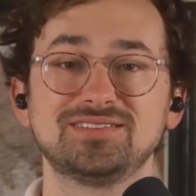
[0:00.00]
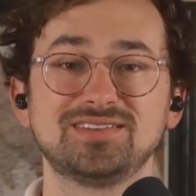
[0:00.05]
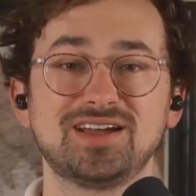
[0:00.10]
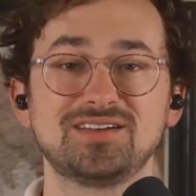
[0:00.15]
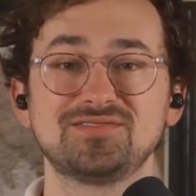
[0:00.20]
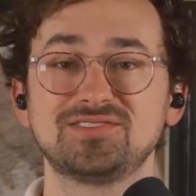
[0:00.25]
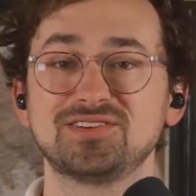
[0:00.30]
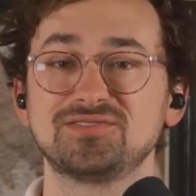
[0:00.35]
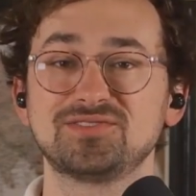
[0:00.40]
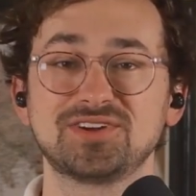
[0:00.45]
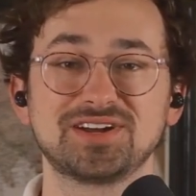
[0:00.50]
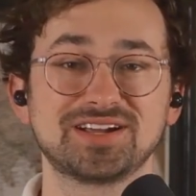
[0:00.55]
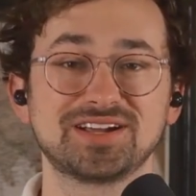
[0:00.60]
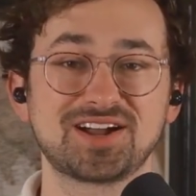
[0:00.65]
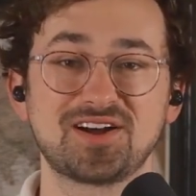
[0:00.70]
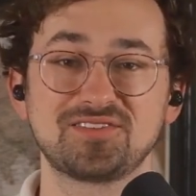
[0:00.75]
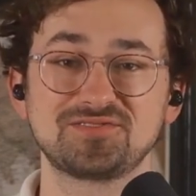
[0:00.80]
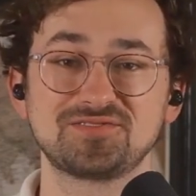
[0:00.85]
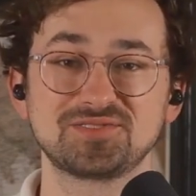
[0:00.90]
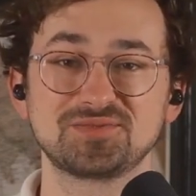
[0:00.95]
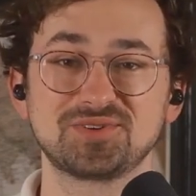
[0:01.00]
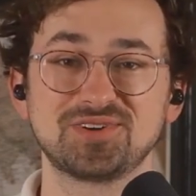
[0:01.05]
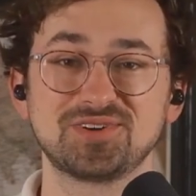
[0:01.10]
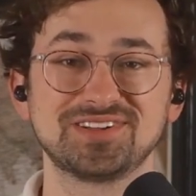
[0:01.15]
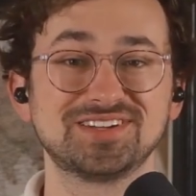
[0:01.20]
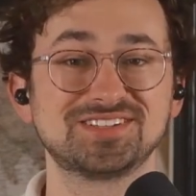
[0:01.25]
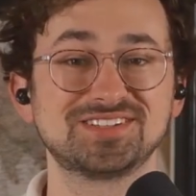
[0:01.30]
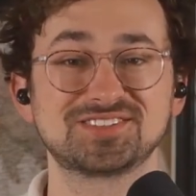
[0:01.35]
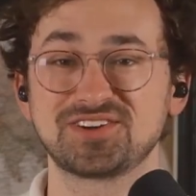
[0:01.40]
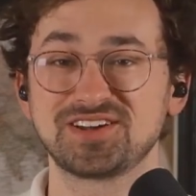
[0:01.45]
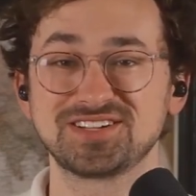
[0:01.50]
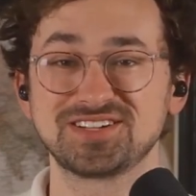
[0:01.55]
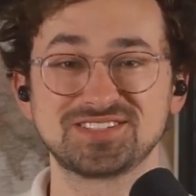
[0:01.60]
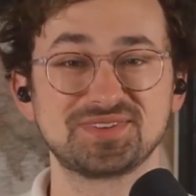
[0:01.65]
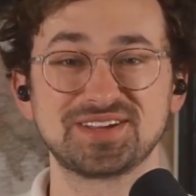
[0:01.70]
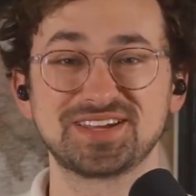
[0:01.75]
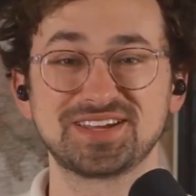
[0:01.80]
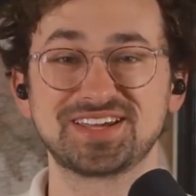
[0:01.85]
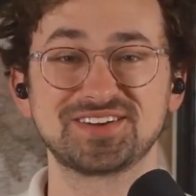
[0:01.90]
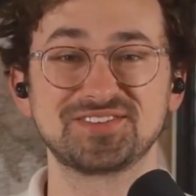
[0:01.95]
I feel very comfortable. It's great
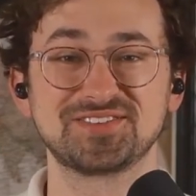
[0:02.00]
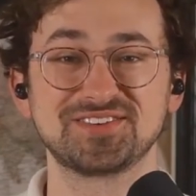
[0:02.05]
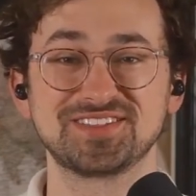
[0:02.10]
speaking